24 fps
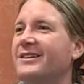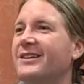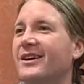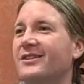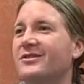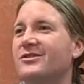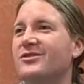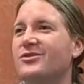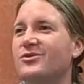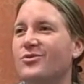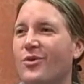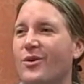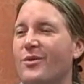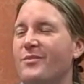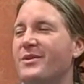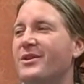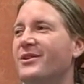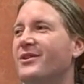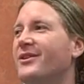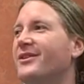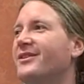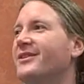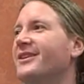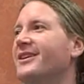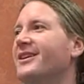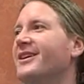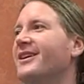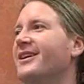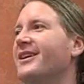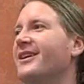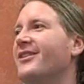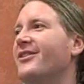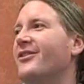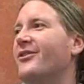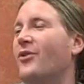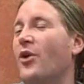got stormier,
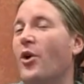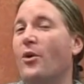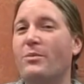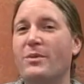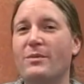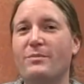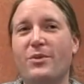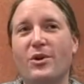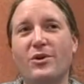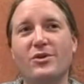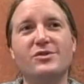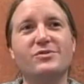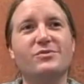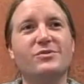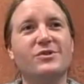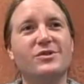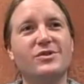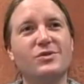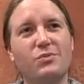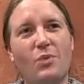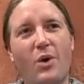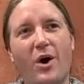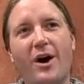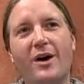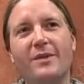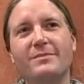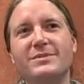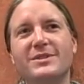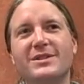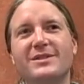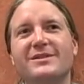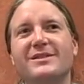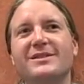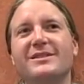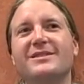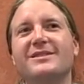their open boats were
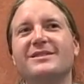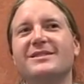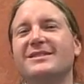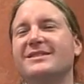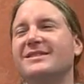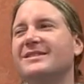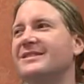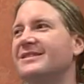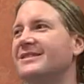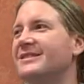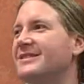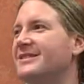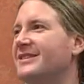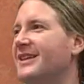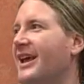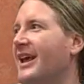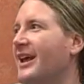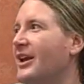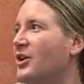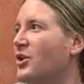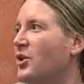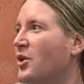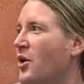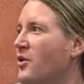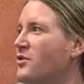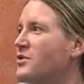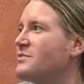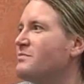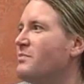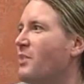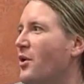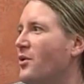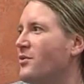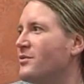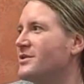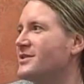swamped, and closed
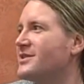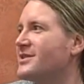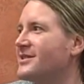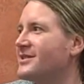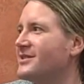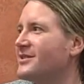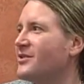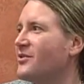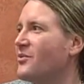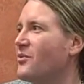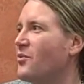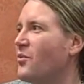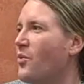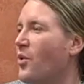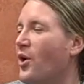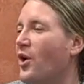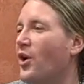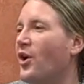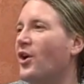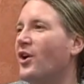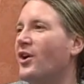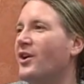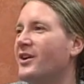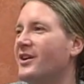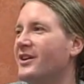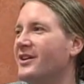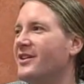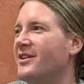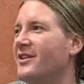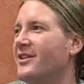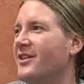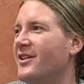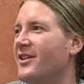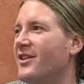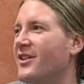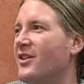boats were
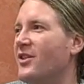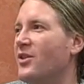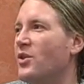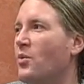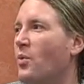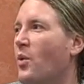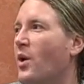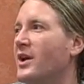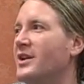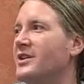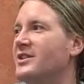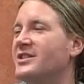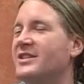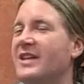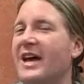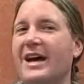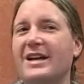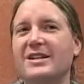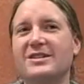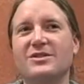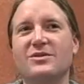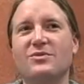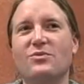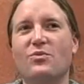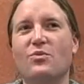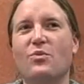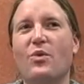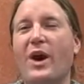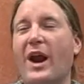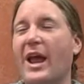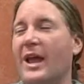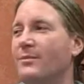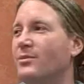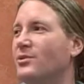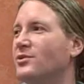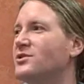the ones that were
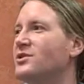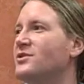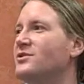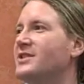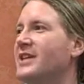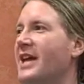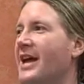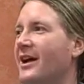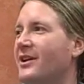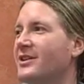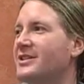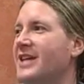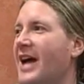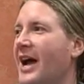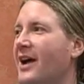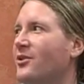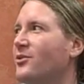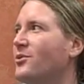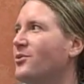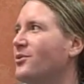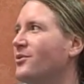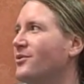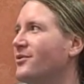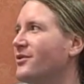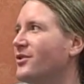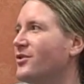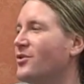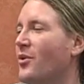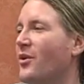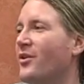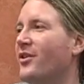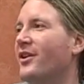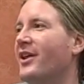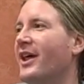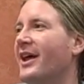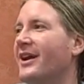able to tackle the
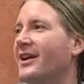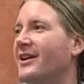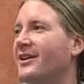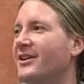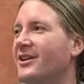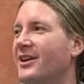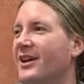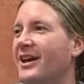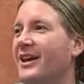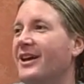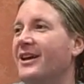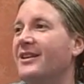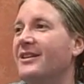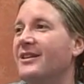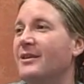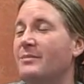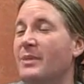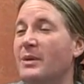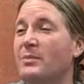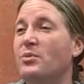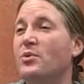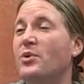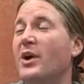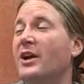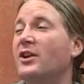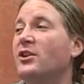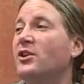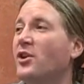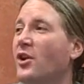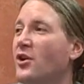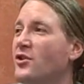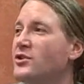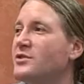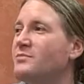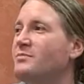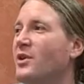North Atlantic. The people who had
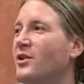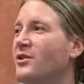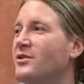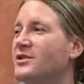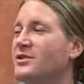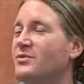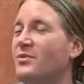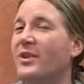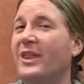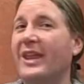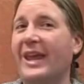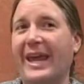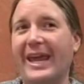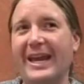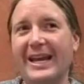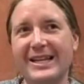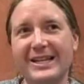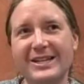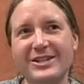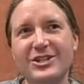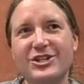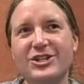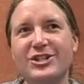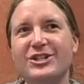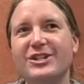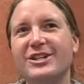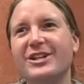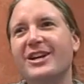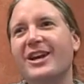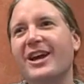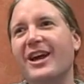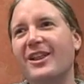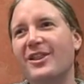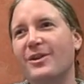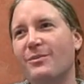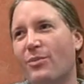closed boats were the English
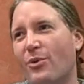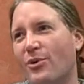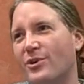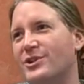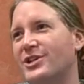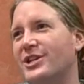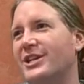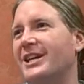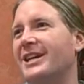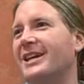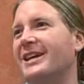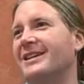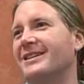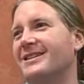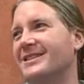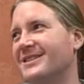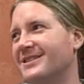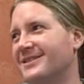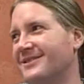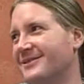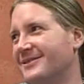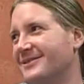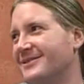and the Portuguese,